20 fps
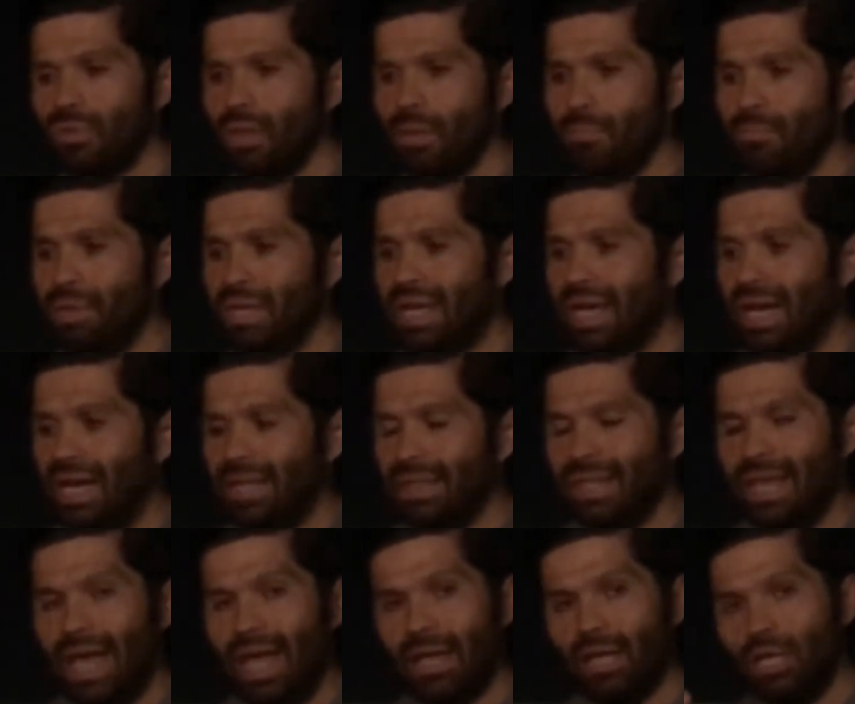And behind
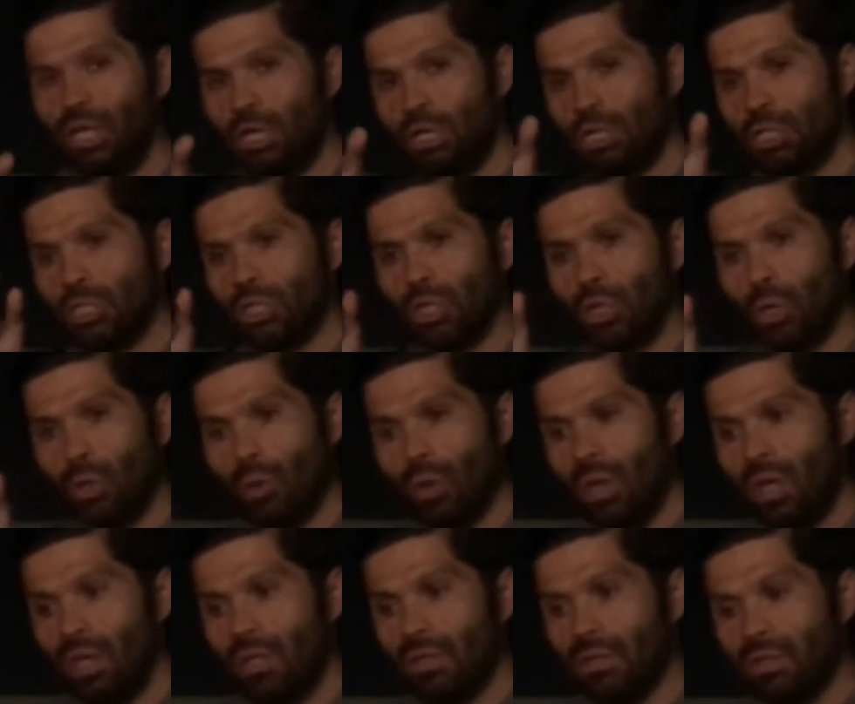that, so
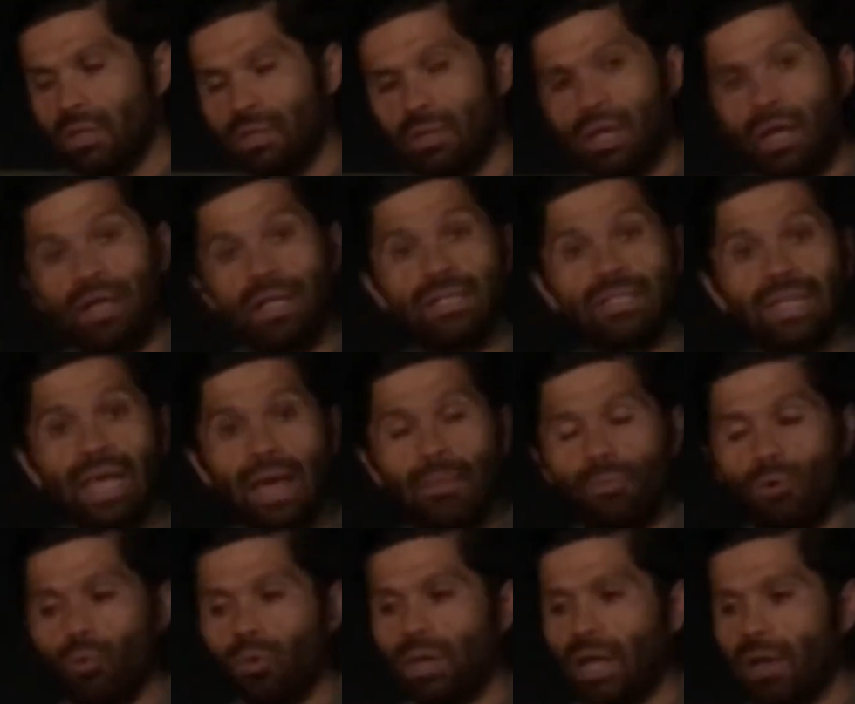an
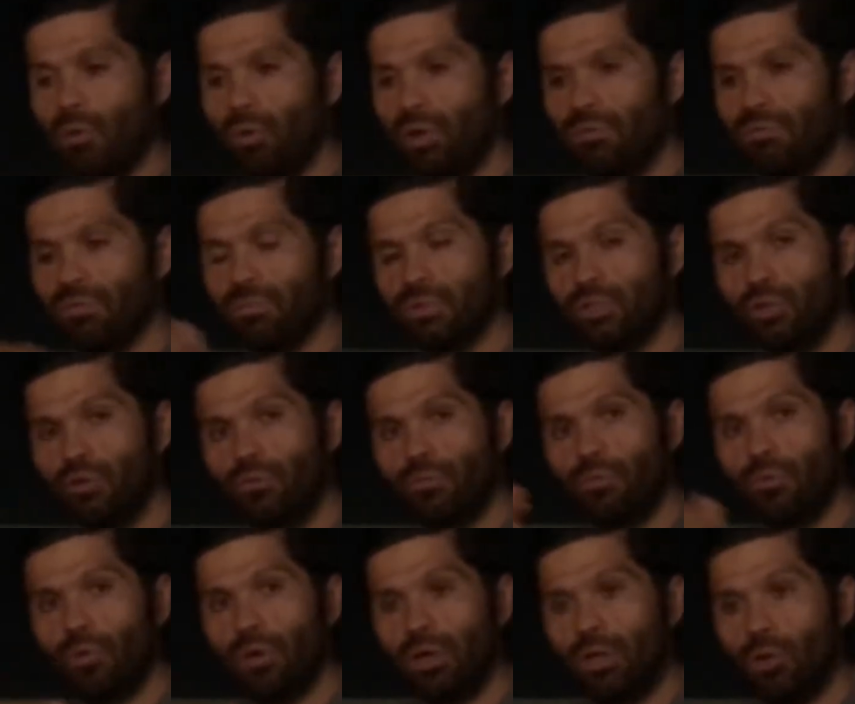example, when I went from
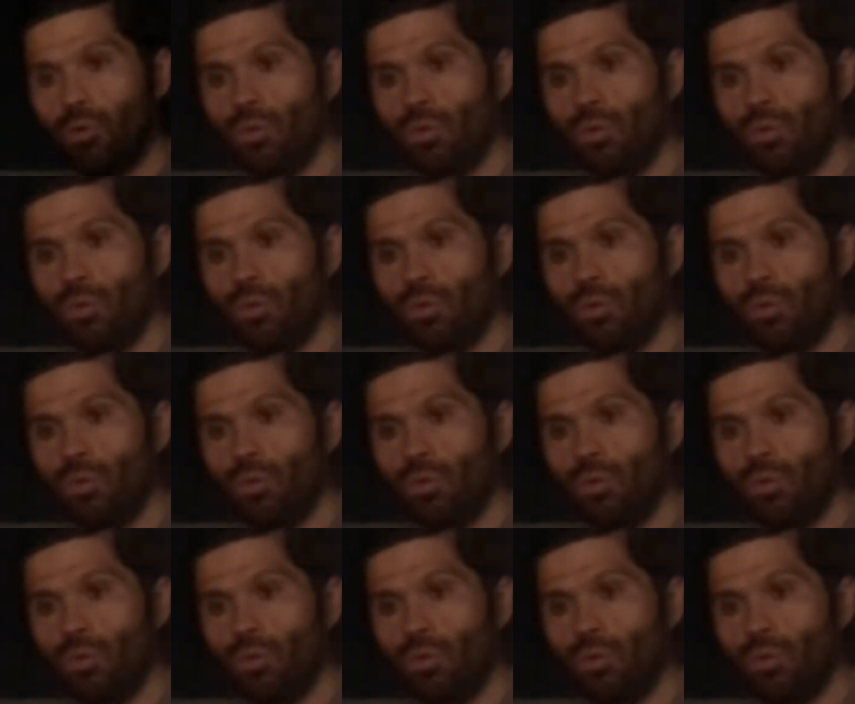240 to